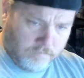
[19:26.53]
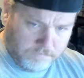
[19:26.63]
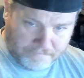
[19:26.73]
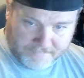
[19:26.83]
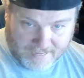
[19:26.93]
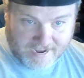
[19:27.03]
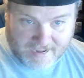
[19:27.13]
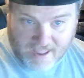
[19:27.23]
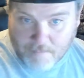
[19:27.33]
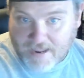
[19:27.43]
to like,
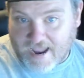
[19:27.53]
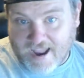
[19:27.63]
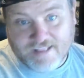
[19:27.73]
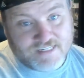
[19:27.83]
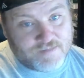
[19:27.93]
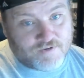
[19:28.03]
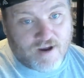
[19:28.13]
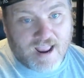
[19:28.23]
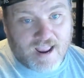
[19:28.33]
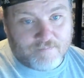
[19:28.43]
comment, and
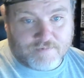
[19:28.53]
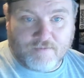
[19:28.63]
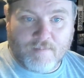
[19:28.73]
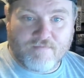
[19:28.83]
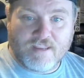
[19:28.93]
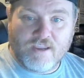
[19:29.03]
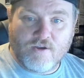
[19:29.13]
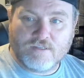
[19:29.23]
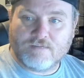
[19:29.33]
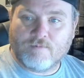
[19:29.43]
subscribe to my
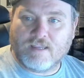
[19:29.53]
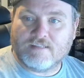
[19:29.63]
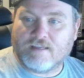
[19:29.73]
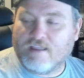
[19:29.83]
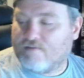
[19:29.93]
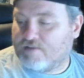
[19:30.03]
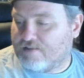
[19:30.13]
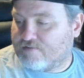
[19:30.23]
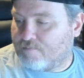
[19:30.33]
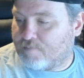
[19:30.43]
videos. We
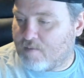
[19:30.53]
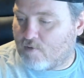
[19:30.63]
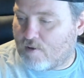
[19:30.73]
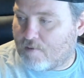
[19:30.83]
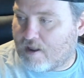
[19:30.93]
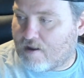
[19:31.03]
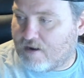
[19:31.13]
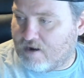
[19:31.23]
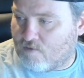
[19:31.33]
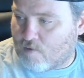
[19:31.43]
get some people out
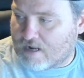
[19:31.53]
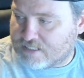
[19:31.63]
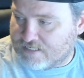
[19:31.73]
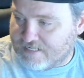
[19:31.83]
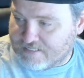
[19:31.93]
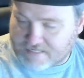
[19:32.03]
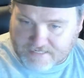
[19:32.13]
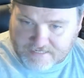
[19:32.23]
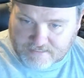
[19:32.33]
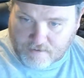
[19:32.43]
here watching these,
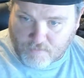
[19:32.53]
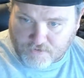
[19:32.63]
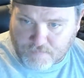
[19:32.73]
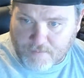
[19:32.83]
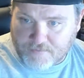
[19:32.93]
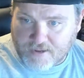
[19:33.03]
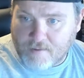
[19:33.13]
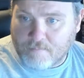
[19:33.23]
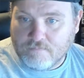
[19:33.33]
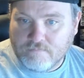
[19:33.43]
get these numbers pumped
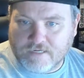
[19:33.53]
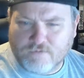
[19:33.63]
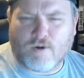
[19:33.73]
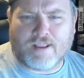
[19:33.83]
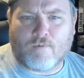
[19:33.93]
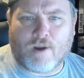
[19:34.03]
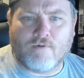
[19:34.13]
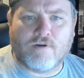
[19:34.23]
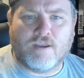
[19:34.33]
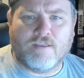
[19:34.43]
up. Because right now we're at
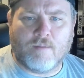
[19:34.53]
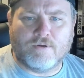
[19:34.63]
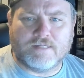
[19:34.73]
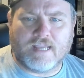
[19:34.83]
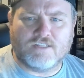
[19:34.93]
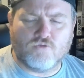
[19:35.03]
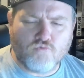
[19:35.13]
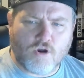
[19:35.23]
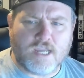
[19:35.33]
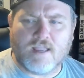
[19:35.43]
rookie numbers, guys.
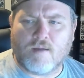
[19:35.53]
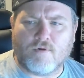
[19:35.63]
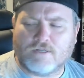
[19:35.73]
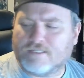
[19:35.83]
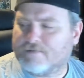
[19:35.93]
Rookie numbers.